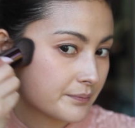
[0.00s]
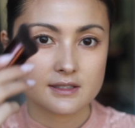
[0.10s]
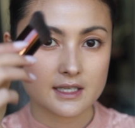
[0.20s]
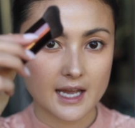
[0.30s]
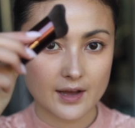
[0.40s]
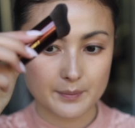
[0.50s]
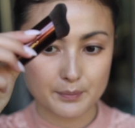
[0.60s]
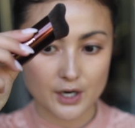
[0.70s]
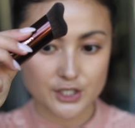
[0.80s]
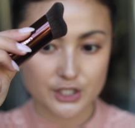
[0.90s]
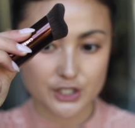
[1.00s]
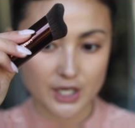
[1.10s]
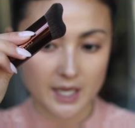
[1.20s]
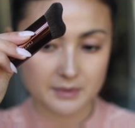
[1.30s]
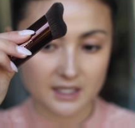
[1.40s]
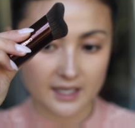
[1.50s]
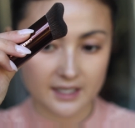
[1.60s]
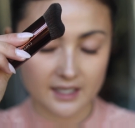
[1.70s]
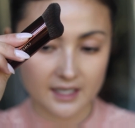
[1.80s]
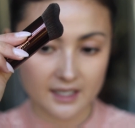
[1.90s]
See how the brush is shaped
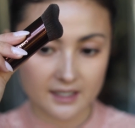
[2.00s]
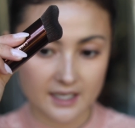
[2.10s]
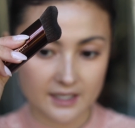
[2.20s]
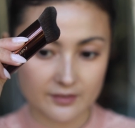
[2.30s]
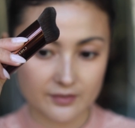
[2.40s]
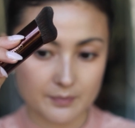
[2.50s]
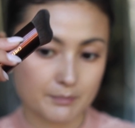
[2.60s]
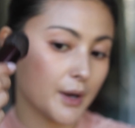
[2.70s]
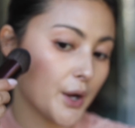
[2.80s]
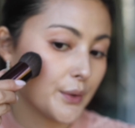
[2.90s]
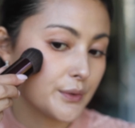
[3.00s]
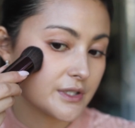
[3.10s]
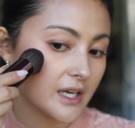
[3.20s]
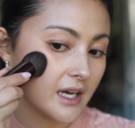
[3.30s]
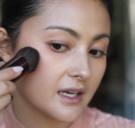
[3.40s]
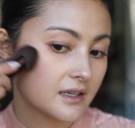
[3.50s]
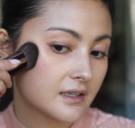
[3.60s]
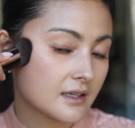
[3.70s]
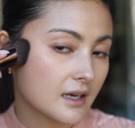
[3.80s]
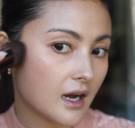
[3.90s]
like a kind of bow to
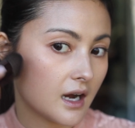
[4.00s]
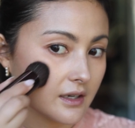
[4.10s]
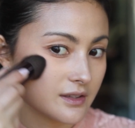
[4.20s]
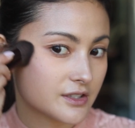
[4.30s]
hug